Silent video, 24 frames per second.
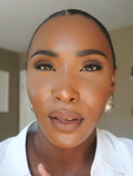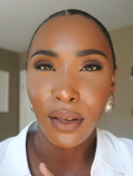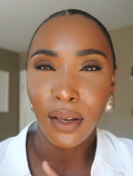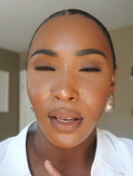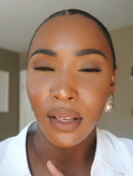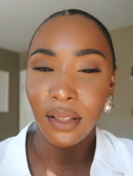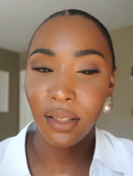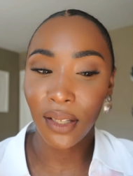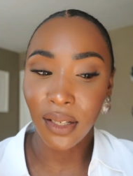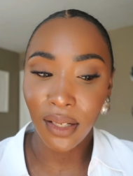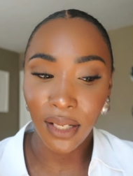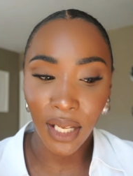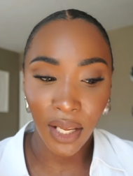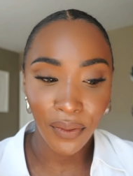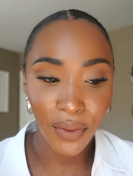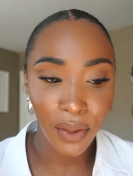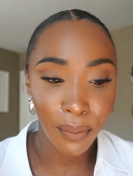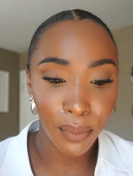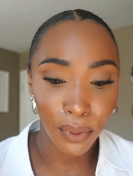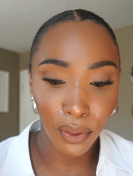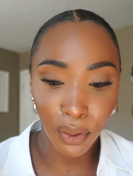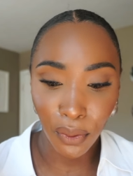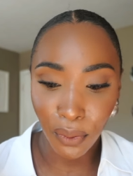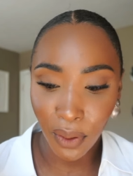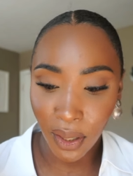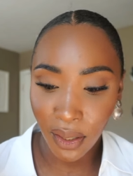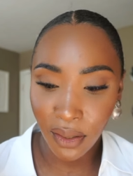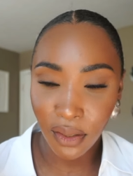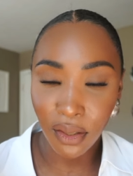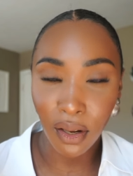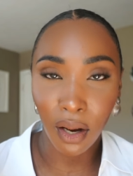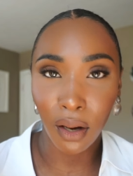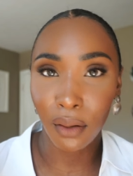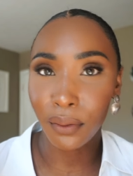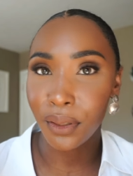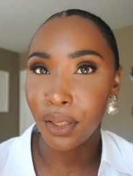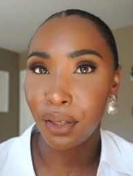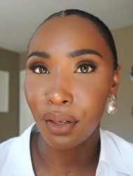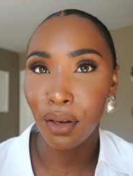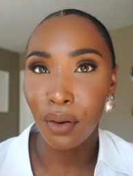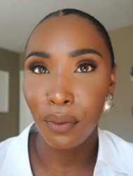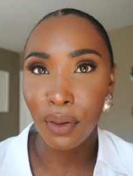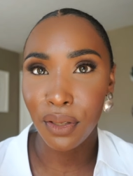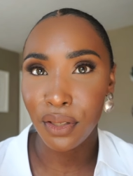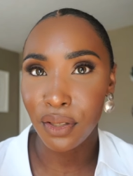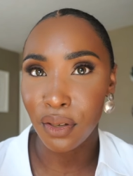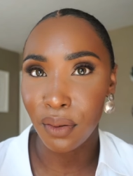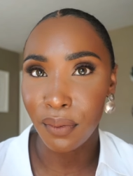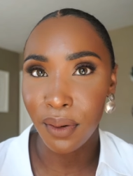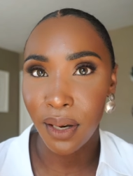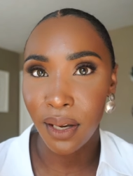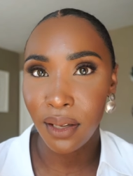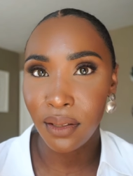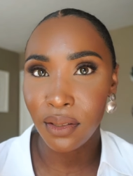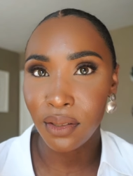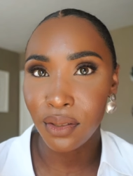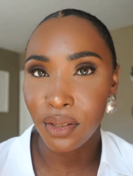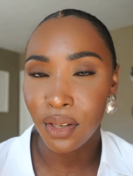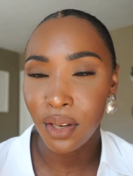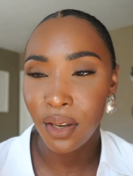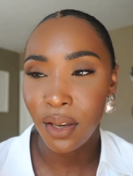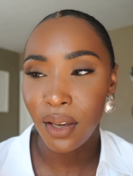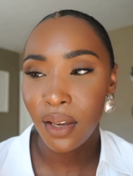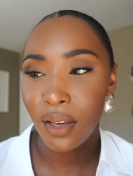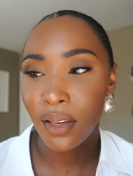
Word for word: because the navy blue ones already go with so much.